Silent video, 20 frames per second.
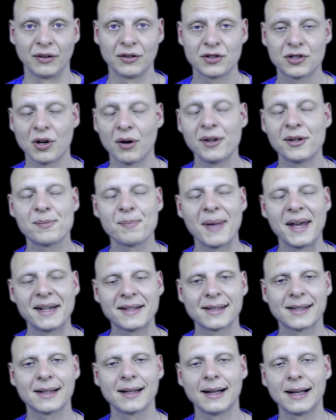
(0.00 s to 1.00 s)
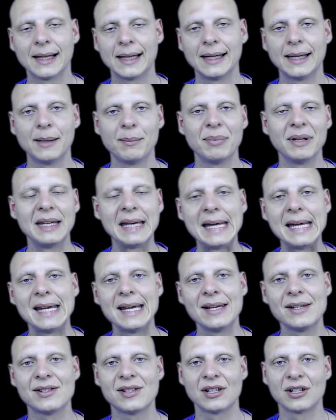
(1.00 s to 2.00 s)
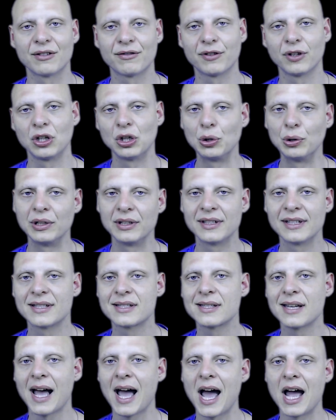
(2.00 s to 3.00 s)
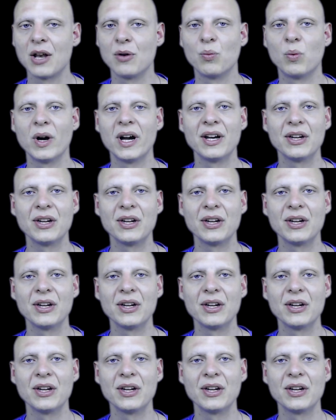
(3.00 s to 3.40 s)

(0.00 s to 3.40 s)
So it makes it a little bit easier for you to decide where